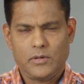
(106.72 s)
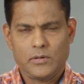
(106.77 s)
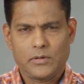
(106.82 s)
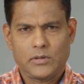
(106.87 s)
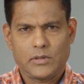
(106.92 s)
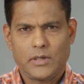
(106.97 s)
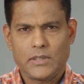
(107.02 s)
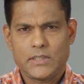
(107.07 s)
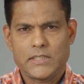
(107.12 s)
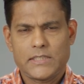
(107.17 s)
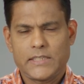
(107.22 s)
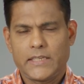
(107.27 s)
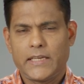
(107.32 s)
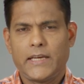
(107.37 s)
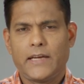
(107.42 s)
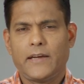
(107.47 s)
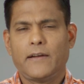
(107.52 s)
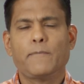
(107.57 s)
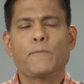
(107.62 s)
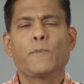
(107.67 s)
thoughts
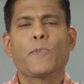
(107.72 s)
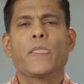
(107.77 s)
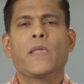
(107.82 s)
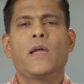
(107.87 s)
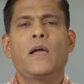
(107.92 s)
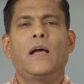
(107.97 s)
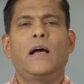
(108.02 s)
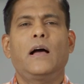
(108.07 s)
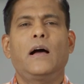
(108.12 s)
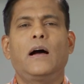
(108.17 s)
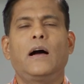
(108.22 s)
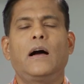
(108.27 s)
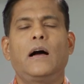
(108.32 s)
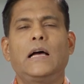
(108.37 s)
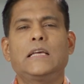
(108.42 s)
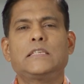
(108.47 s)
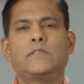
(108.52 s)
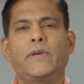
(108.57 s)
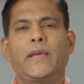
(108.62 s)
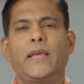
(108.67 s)
here uh,
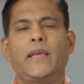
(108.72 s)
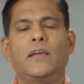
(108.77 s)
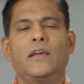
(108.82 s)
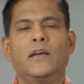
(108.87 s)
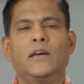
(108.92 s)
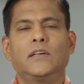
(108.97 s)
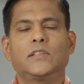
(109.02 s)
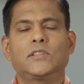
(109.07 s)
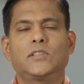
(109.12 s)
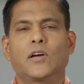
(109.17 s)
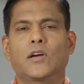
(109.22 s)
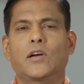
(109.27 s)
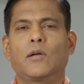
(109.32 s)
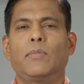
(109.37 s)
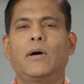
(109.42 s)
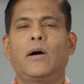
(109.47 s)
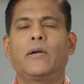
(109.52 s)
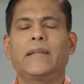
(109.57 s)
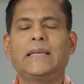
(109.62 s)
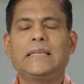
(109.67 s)
as we talk
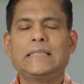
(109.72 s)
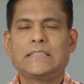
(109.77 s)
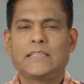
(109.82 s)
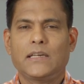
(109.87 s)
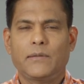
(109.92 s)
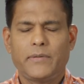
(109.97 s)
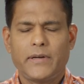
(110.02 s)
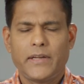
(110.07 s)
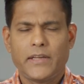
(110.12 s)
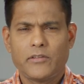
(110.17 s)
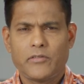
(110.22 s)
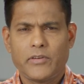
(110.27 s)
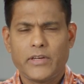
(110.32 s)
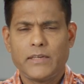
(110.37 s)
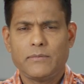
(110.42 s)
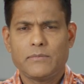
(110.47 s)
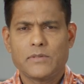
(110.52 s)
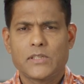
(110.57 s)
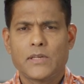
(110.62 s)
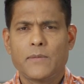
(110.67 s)
about interpreting
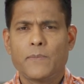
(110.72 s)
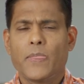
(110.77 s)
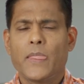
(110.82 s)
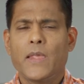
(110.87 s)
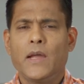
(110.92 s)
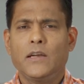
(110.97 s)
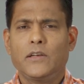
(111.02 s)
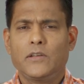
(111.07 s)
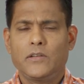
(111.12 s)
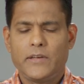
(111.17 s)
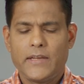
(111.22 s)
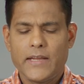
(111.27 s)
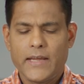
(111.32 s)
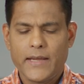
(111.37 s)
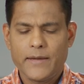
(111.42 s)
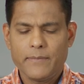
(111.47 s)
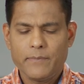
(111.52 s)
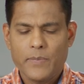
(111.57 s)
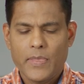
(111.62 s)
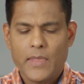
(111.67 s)
dreams.
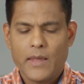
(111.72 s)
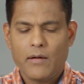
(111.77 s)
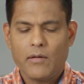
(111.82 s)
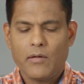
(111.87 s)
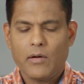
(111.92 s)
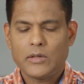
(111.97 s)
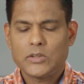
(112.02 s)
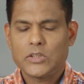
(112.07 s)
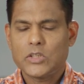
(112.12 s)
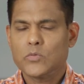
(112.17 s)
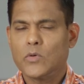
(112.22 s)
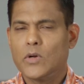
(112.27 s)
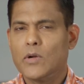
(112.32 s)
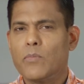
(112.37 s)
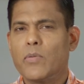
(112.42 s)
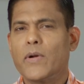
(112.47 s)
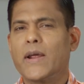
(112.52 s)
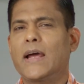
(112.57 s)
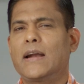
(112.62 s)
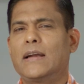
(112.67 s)
Today, I just want to
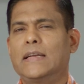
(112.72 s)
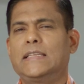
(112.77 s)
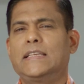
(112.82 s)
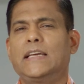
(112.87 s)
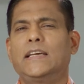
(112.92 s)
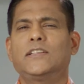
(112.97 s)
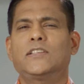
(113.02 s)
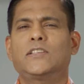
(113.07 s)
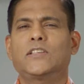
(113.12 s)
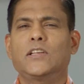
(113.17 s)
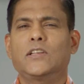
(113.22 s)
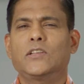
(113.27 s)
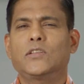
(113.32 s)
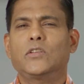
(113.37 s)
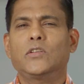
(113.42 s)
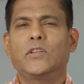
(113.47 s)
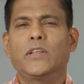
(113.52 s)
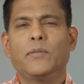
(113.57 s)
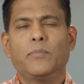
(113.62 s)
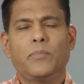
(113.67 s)
bring our attention
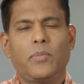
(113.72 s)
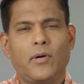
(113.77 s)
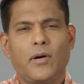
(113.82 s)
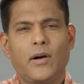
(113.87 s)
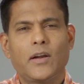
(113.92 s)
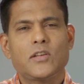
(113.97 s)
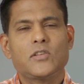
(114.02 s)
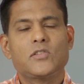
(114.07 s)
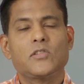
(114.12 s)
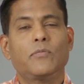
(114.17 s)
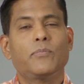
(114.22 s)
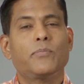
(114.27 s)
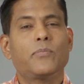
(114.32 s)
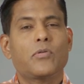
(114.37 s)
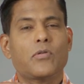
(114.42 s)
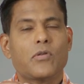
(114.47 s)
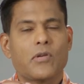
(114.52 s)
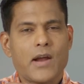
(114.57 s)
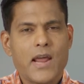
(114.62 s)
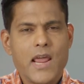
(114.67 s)
to the importance of
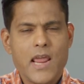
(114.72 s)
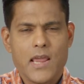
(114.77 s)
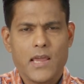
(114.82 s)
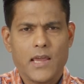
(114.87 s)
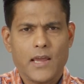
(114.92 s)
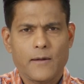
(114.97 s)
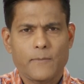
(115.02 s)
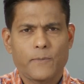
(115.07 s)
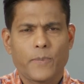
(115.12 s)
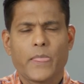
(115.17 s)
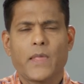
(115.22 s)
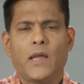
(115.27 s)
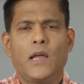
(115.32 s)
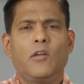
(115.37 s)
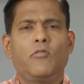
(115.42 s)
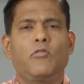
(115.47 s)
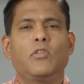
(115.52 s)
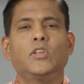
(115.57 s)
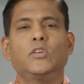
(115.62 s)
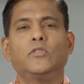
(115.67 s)
praying
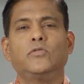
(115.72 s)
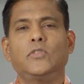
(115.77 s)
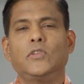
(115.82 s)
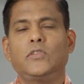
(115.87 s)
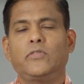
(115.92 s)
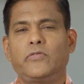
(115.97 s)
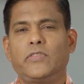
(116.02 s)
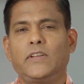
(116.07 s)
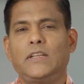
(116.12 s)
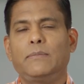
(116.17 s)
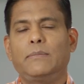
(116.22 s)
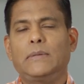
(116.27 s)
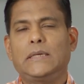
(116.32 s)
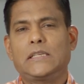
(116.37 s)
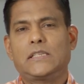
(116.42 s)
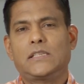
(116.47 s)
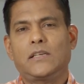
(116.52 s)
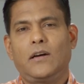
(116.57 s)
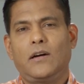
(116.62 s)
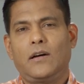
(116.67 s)
for the
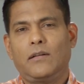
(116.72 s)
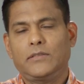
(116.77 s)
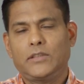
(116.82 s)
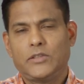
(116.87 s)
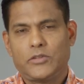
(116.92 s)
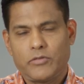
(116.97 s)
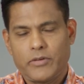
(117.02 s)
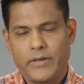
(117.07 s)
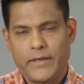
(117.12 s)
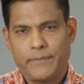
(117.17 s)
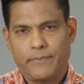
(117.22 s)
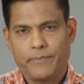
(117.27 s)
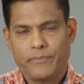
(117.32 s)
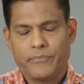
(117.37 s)
fulfillment of the dream.